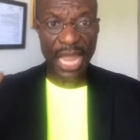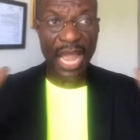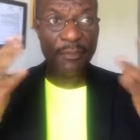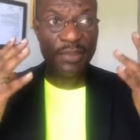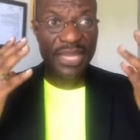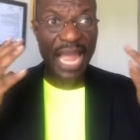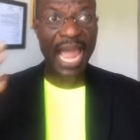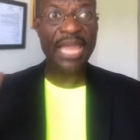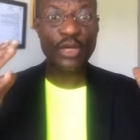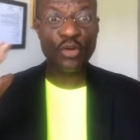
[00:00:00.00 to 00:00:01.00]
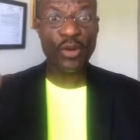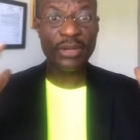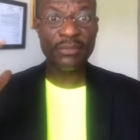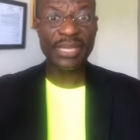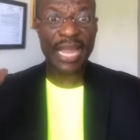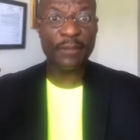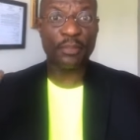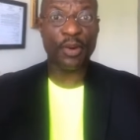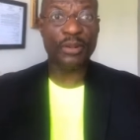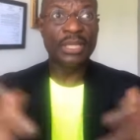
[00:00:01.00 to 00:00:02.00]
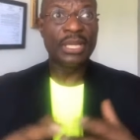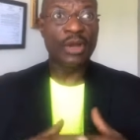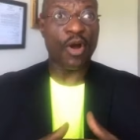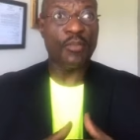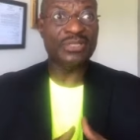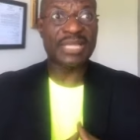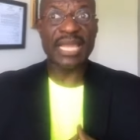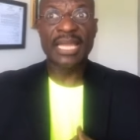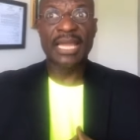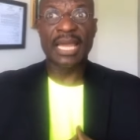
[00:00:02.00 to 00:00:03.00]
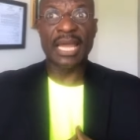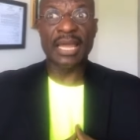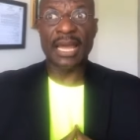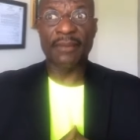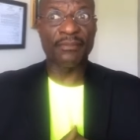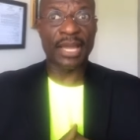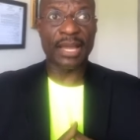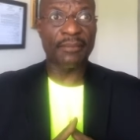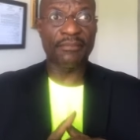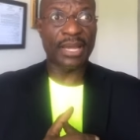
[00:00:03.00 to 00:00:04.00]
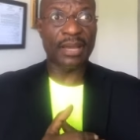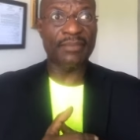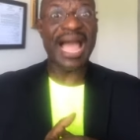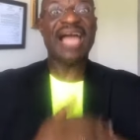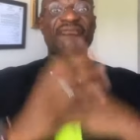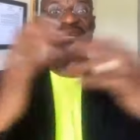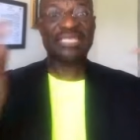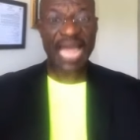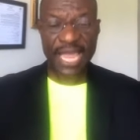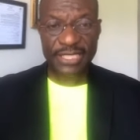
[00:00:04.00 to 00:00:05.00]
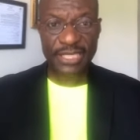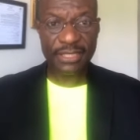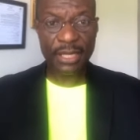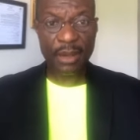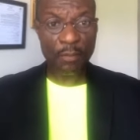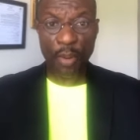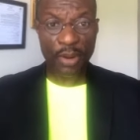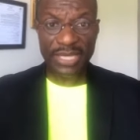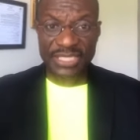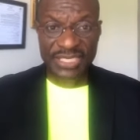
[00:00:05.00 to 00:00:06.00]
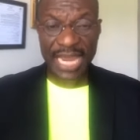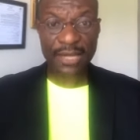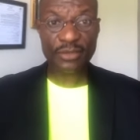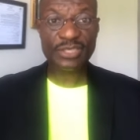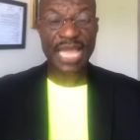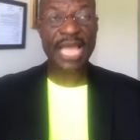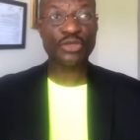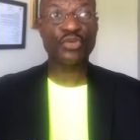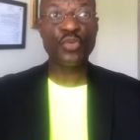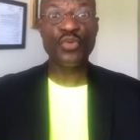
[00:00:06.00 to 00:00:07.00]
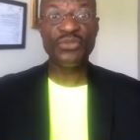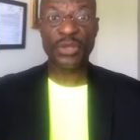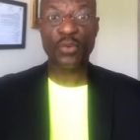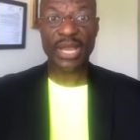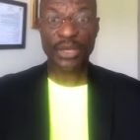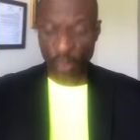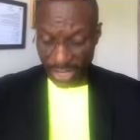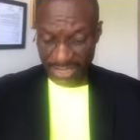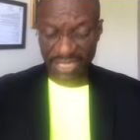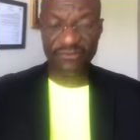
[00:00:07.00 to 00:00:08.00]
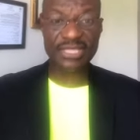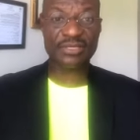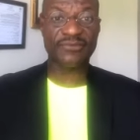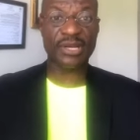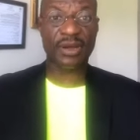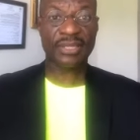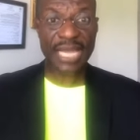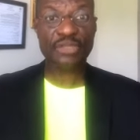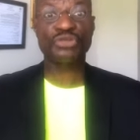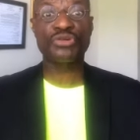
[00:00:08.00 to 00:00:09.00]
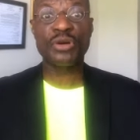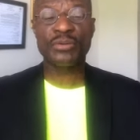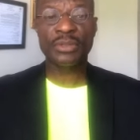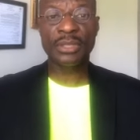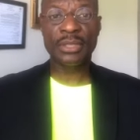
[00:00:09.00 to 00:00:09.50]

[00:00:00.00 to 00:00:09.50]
uh, behind, going behind Paul, almost like uh, um, um, um, advertising Paul and Silas as to who they were. They were the servants of God. That's true.